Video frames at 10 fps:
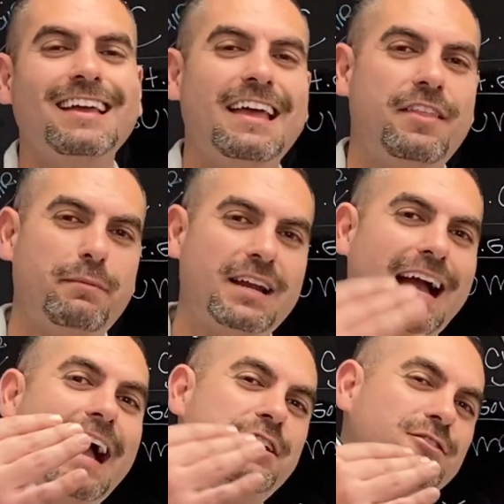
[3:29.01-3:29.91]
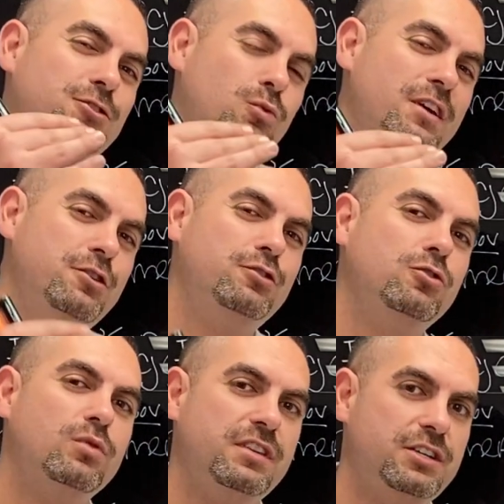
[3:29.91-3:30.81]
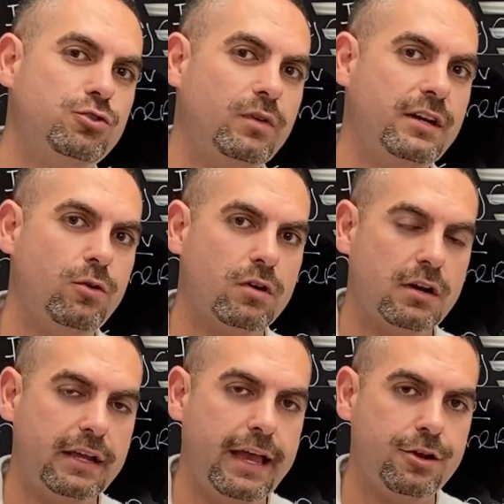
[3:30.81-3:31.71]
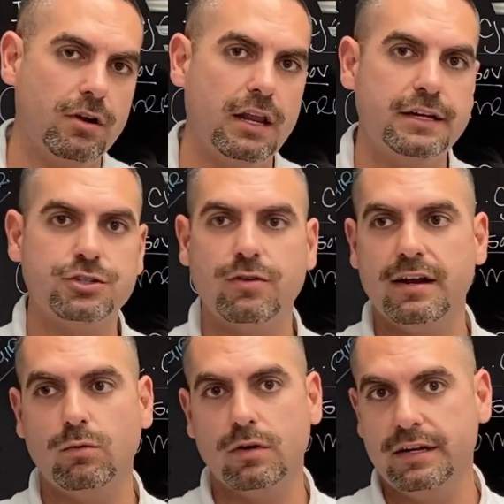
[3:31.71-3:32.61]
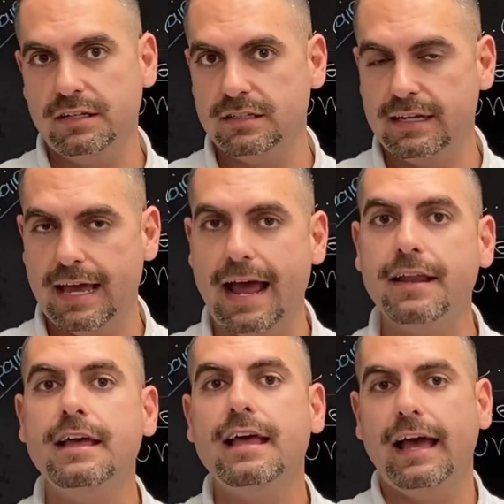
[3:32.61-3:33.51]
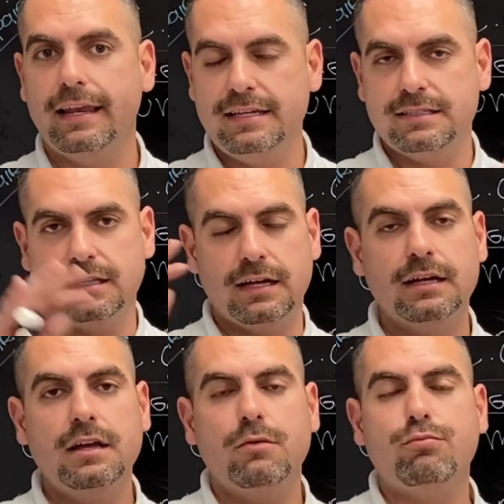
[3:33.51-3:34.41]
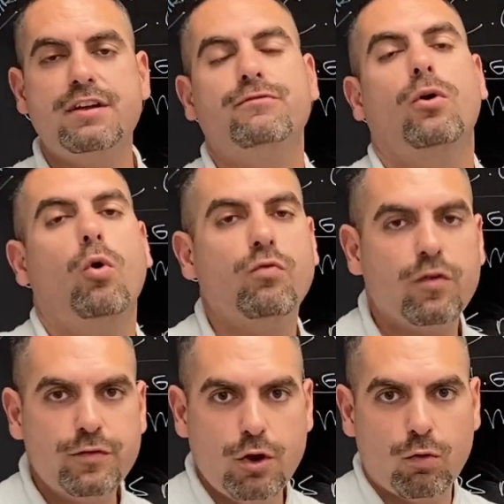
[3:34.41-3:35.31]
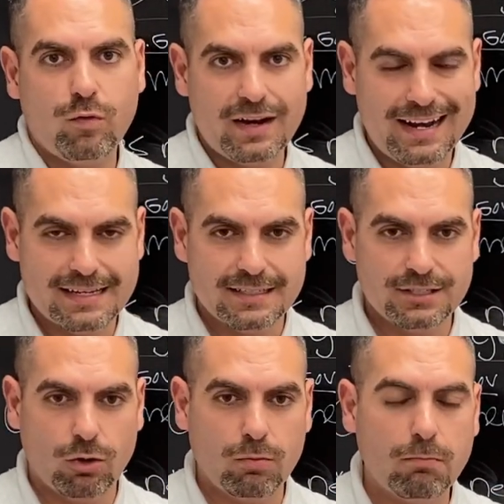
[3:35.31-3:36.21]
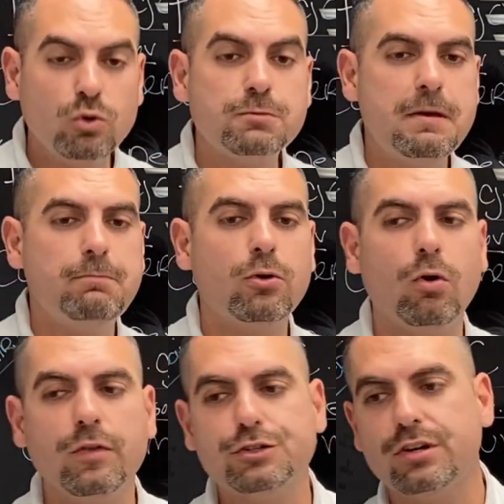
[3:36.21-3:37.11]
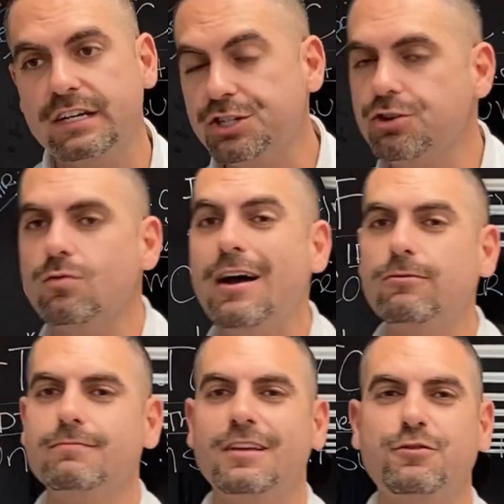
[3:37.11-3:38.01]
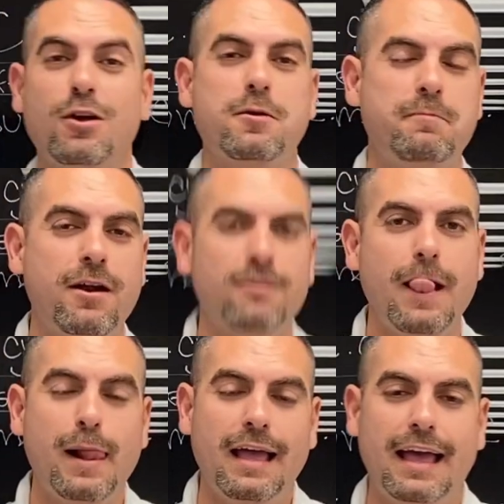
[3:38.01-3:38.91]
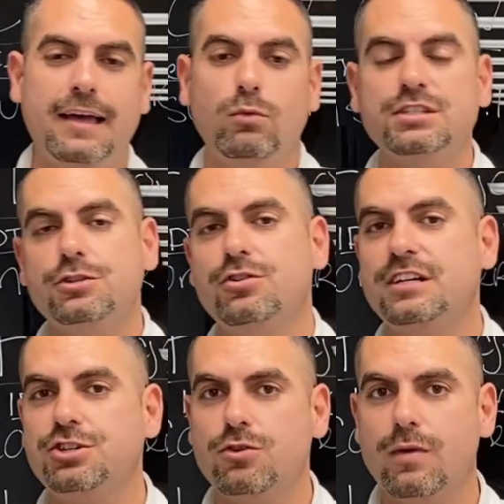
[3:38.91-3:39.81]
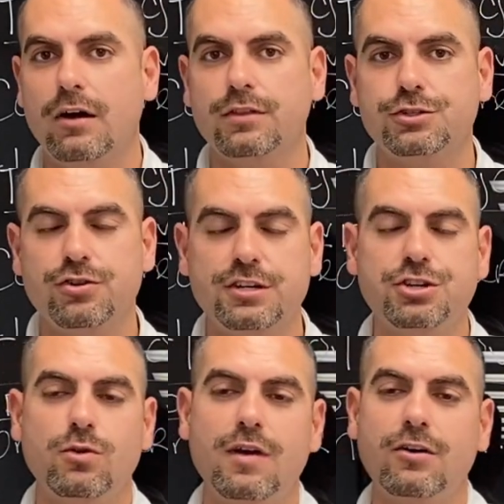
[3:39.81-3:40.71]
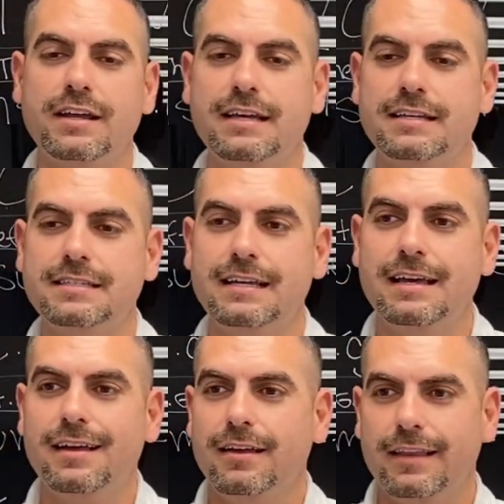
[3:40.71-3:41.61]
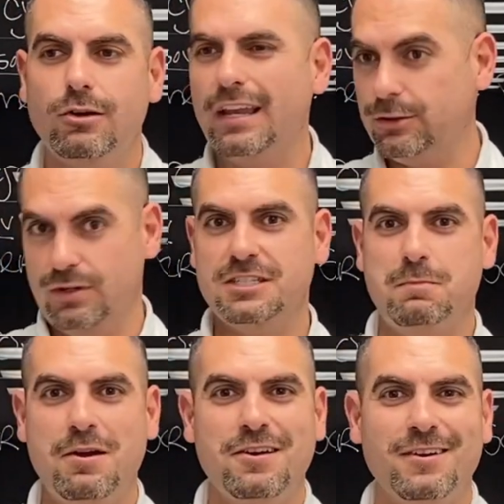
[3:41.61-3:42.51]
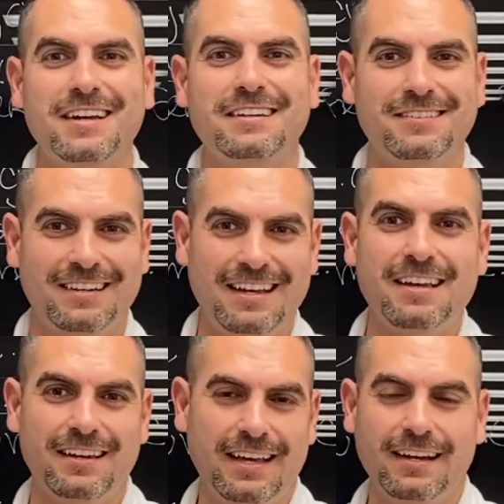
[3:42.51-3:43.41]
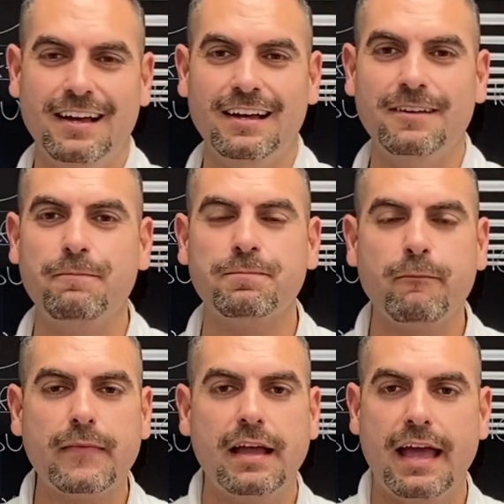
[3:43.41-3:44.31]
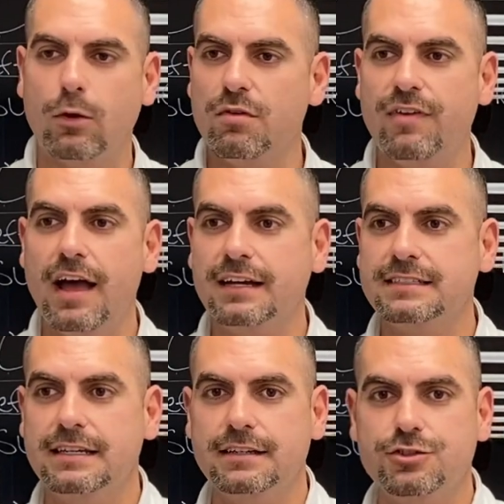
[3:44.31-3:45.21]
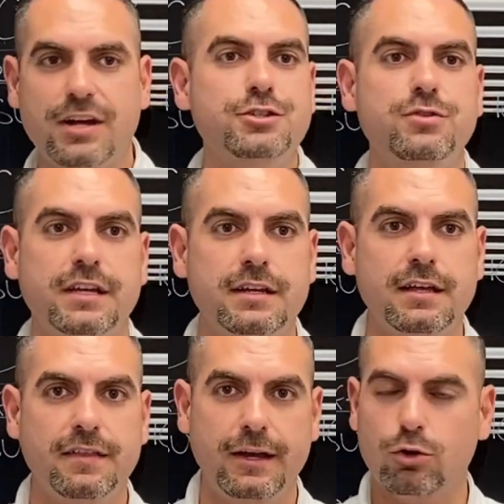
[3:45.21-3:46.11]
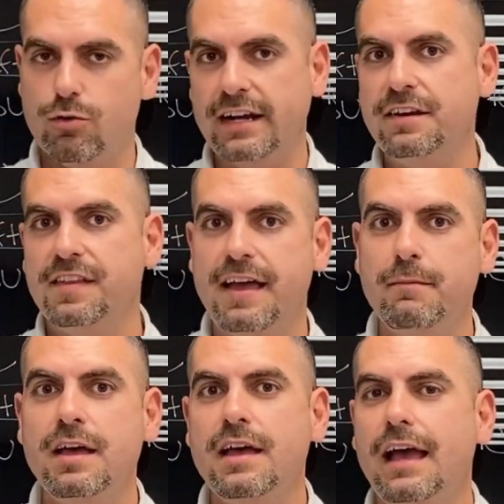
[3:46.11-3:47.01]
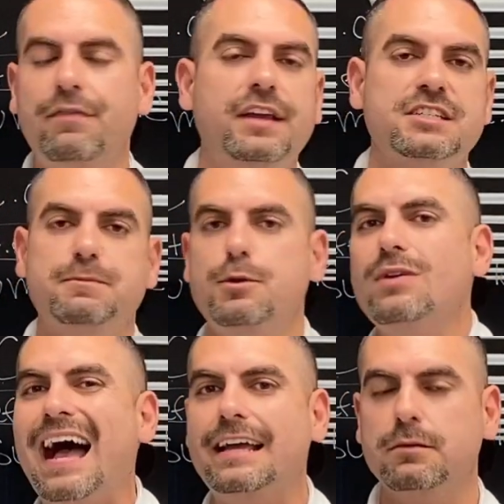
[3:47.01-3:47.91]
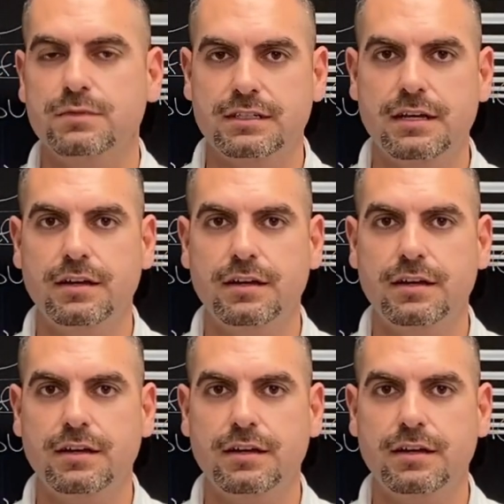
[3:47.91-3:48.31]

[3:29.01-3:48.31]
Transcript: And then I'm going to guide you to what you do with each one in order to get your client's credit where it needs to get at least a brief overview of what it is. So most people go the traditional route of credit repair. And what's the traditional route? The traditional route is they go like to Experian, right? And like Equifax and TransUnion. They go directly to them and they dispute items.